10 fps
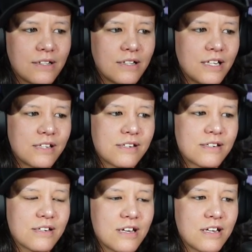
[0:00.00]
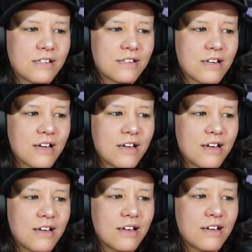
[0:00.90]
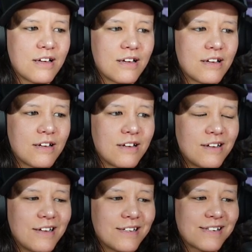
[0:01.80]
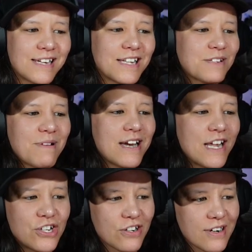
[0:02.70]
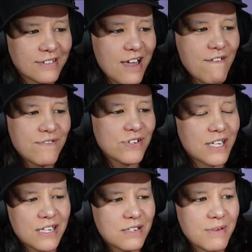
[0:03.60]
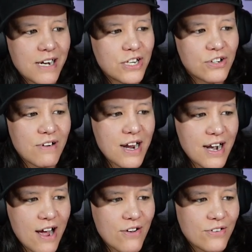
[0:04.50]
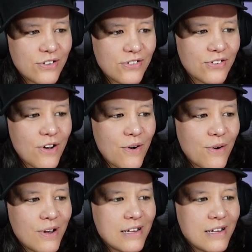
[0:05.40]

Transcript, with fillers: it's, it's, uh, it's against my nature and life is against my nature right now. So